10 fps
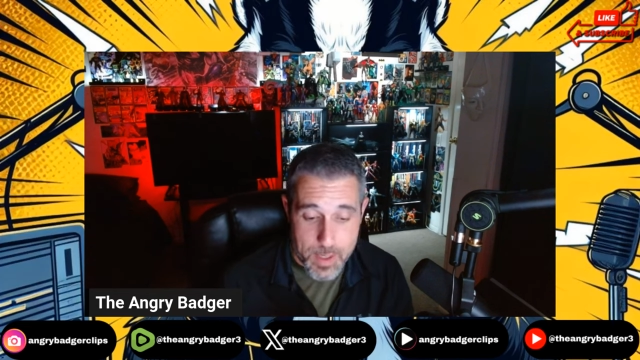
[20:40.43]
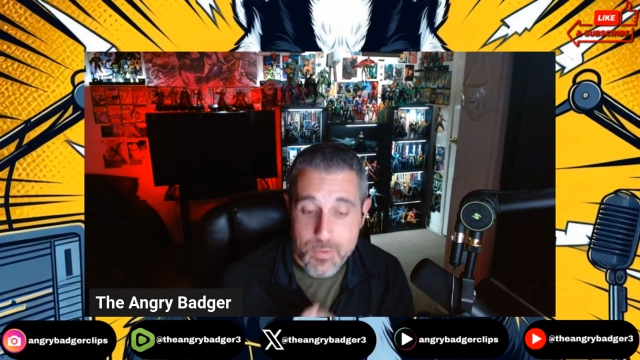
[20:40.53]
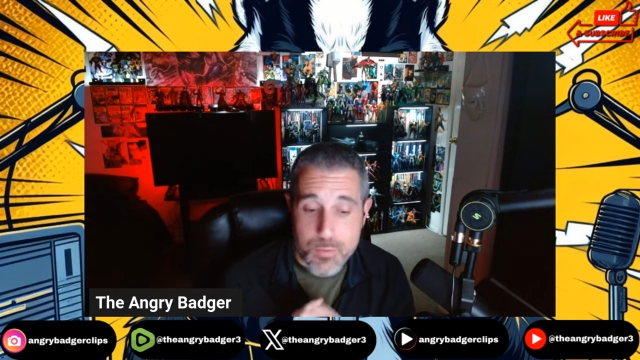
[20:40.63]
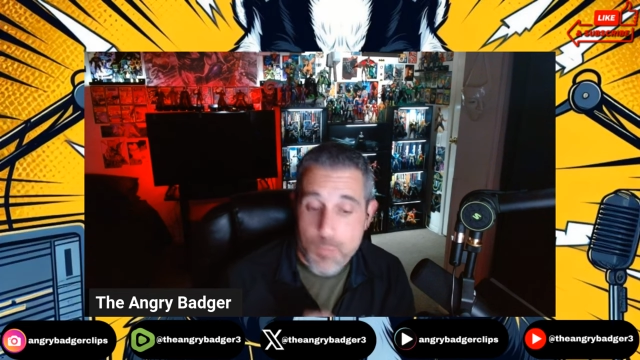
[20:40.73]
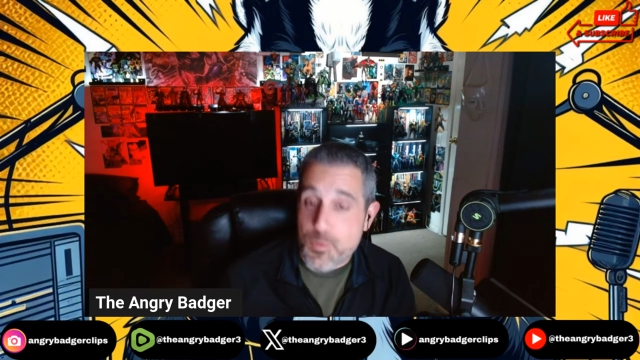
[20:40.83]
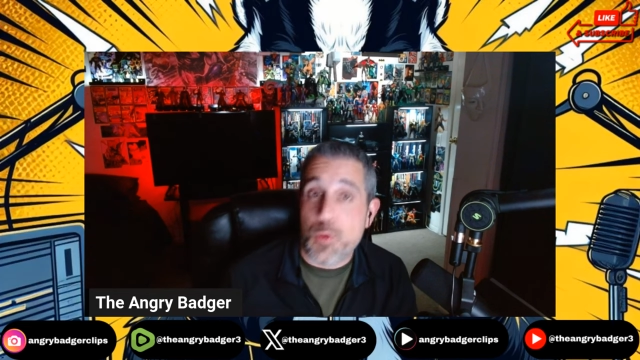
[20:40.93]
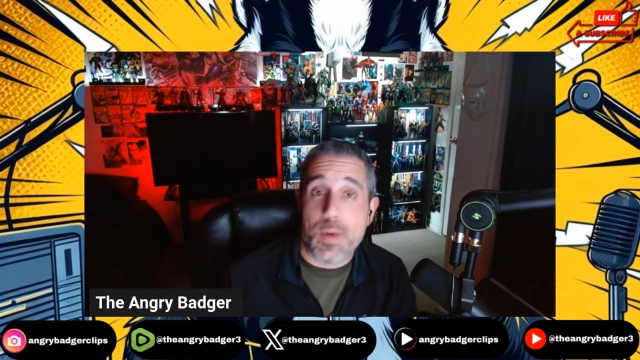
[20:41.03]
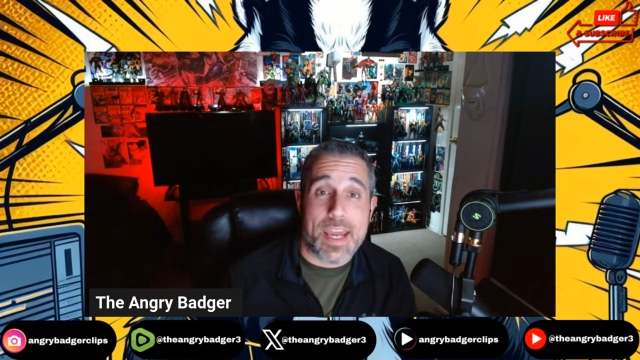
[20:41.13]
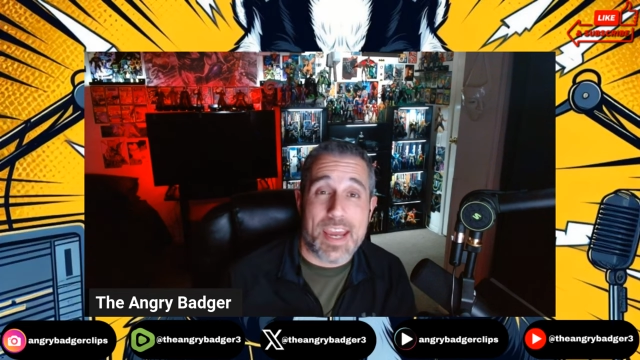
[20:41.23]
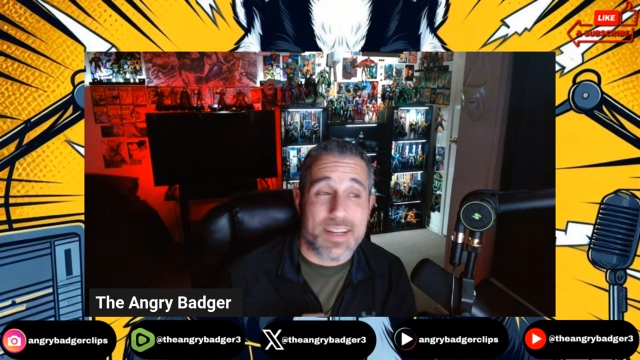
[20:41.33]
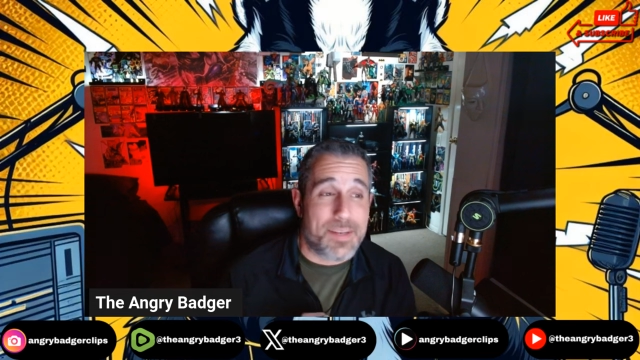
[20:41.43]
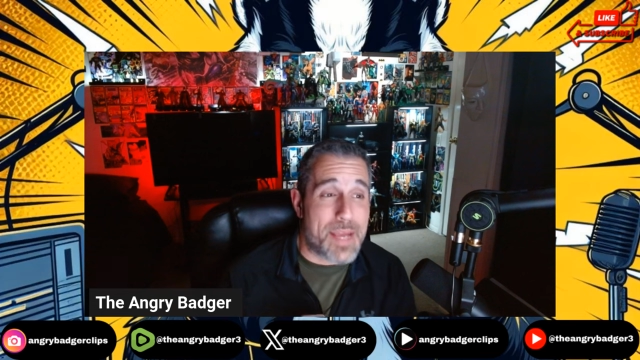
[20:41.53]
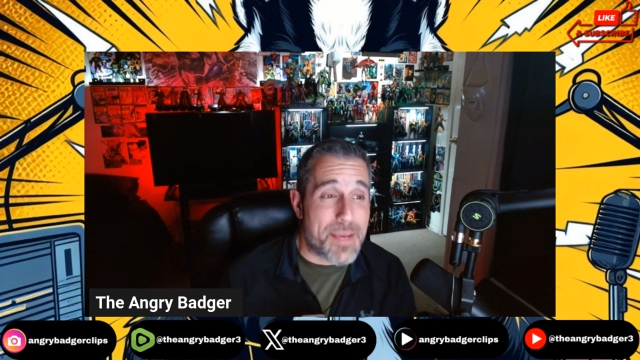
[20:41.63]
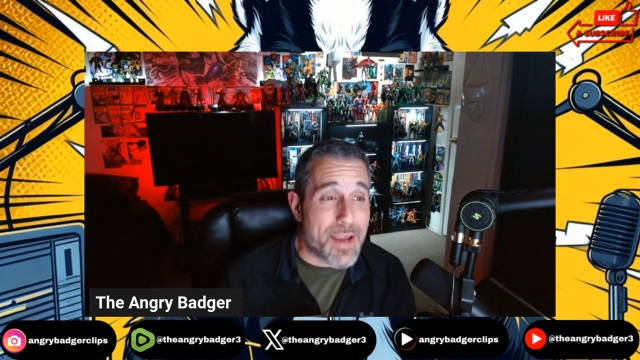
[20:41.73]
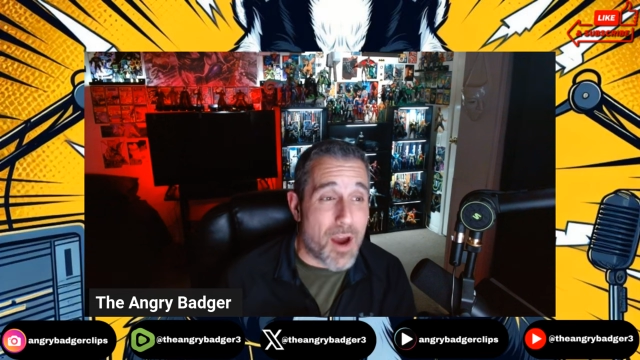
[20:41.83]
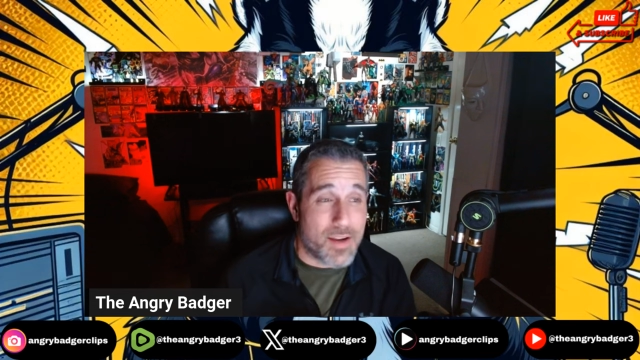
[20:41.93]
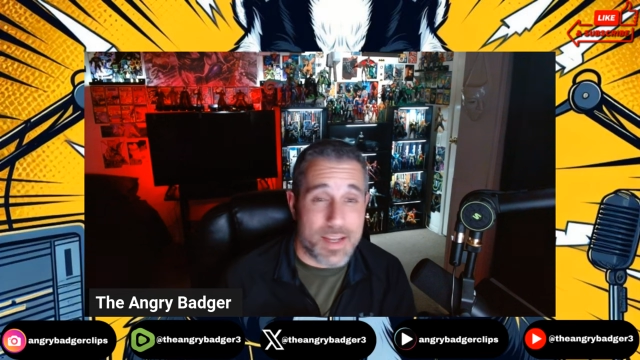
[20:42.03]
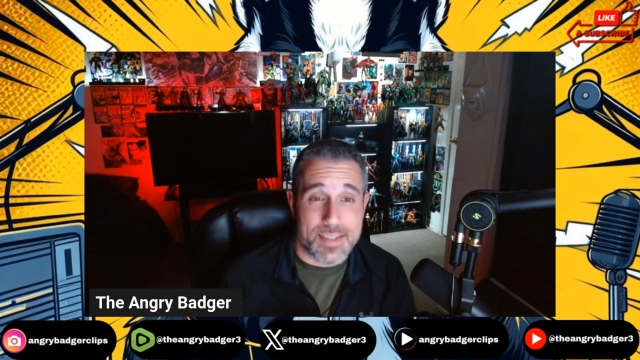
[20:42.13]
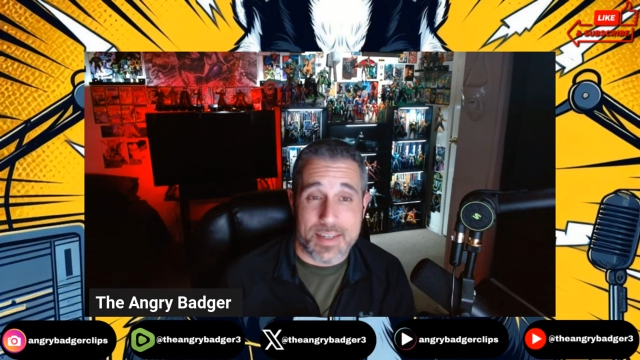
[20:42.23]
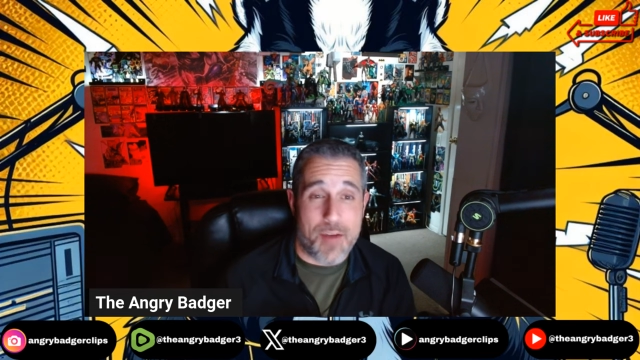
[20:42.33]
Even reviewing it and memeing on
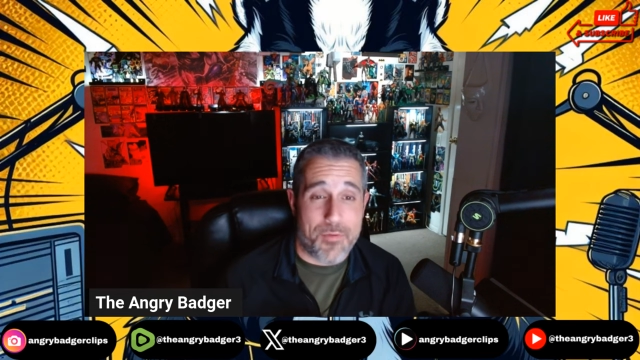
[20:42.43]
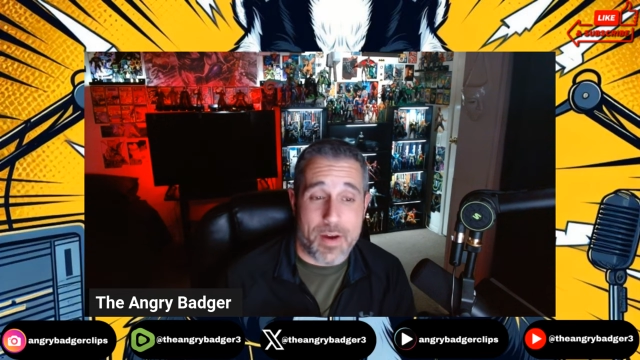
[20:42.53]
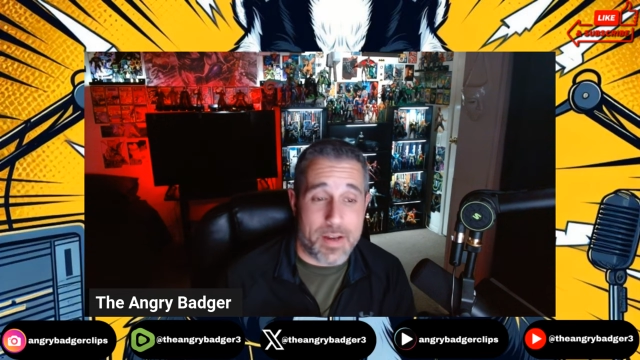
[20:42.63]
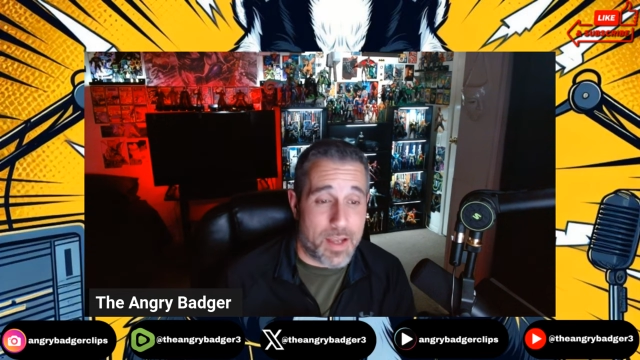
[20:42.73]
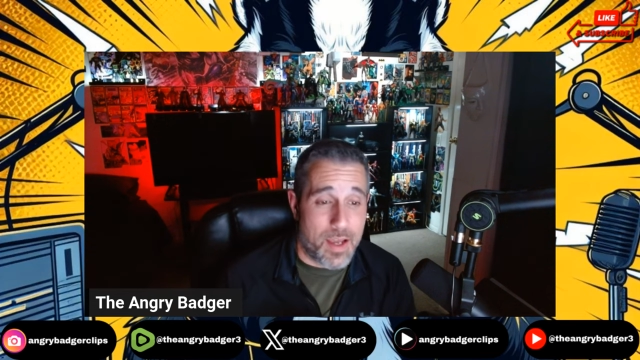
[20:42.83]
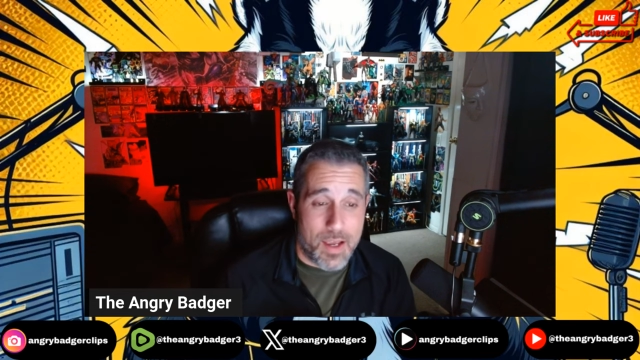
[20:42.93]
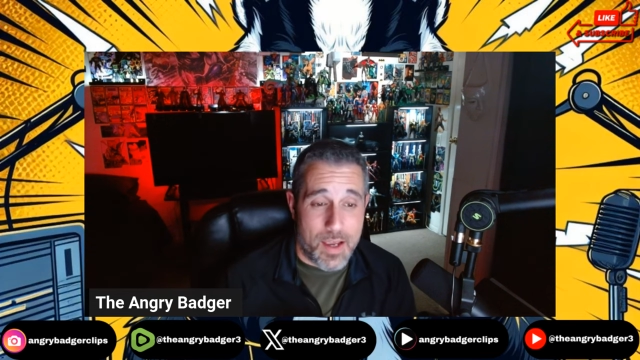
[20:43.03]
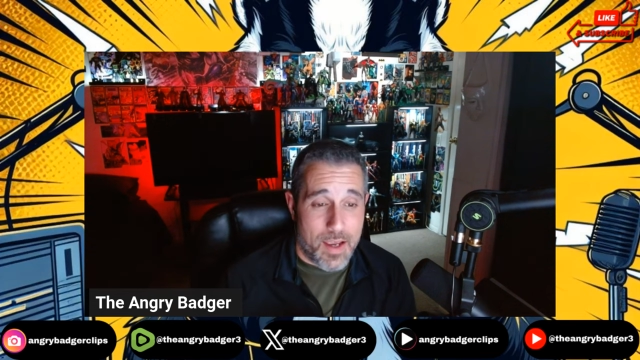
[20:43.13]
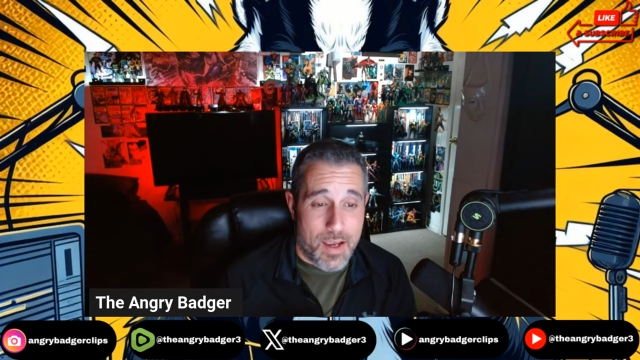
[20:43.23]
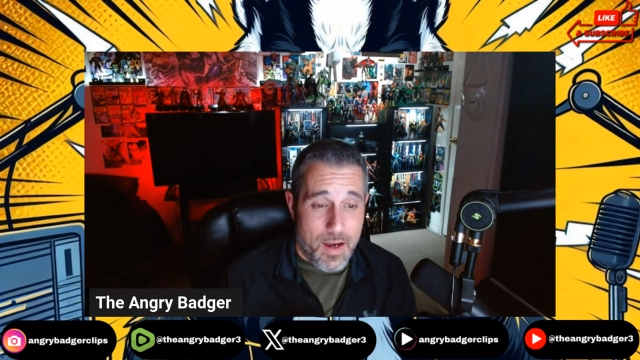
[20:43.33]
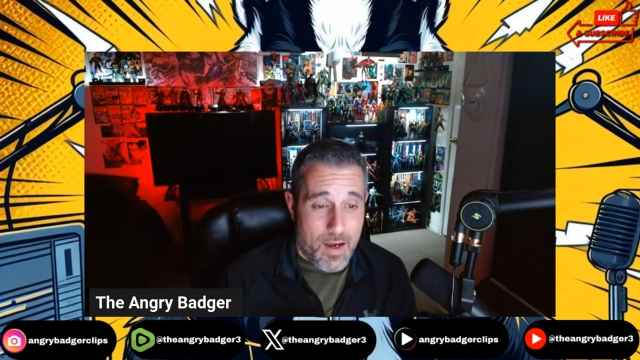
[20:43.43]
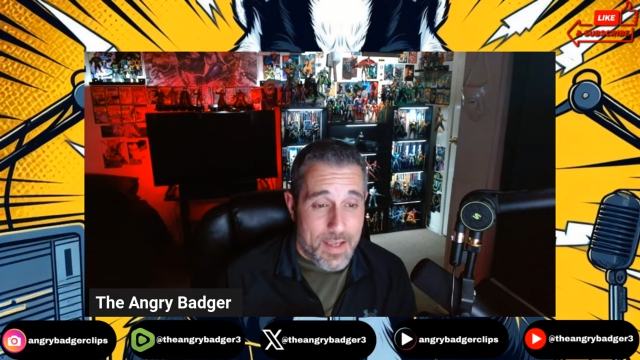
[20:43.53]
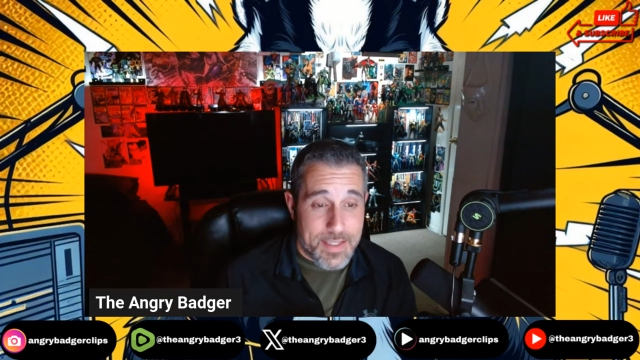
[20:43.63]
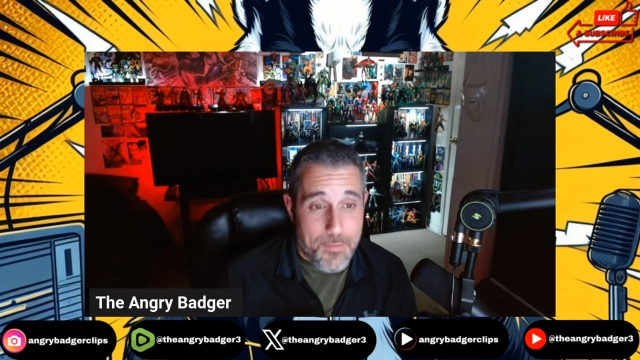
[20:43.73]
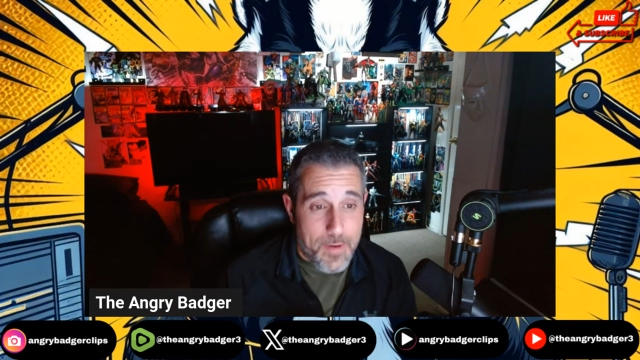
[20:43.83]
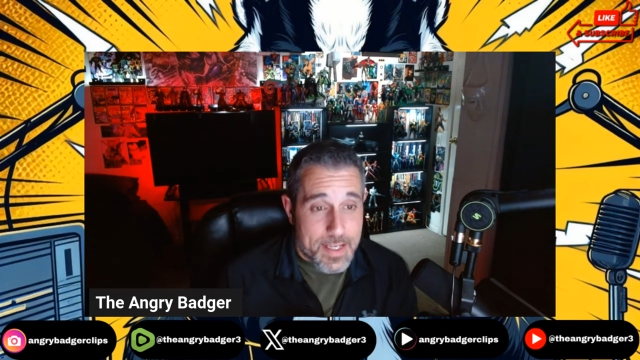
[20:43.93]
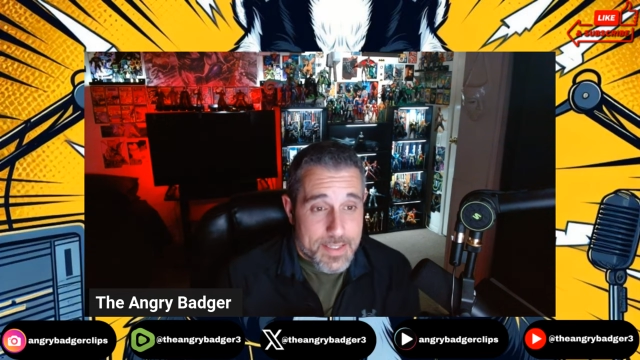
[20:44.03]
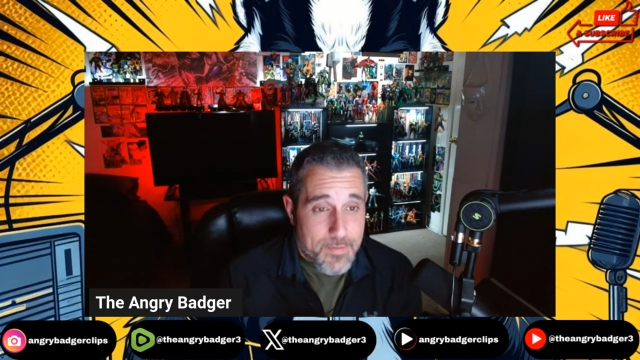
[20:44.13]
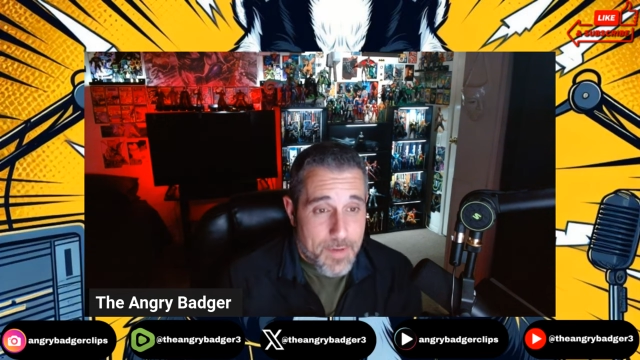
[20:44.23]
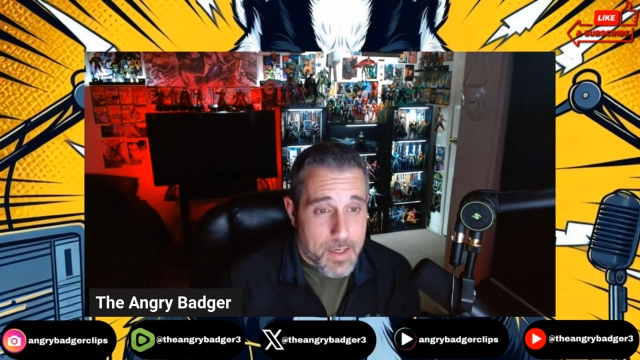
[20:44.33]
it, it's not fun. It's not funny.
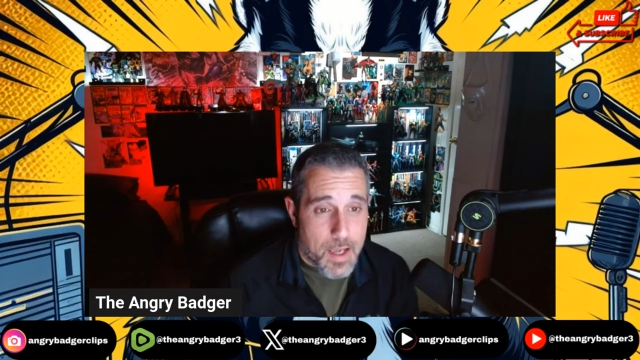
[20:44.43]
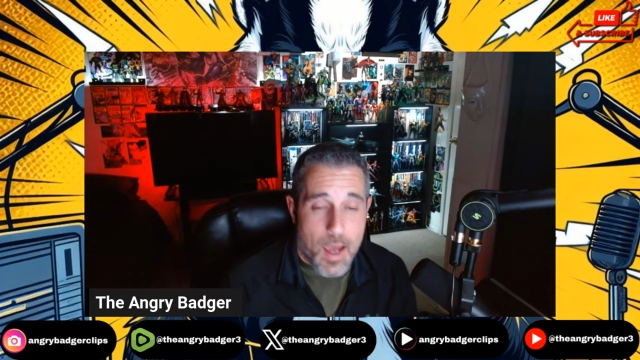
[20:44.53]
It's not fun.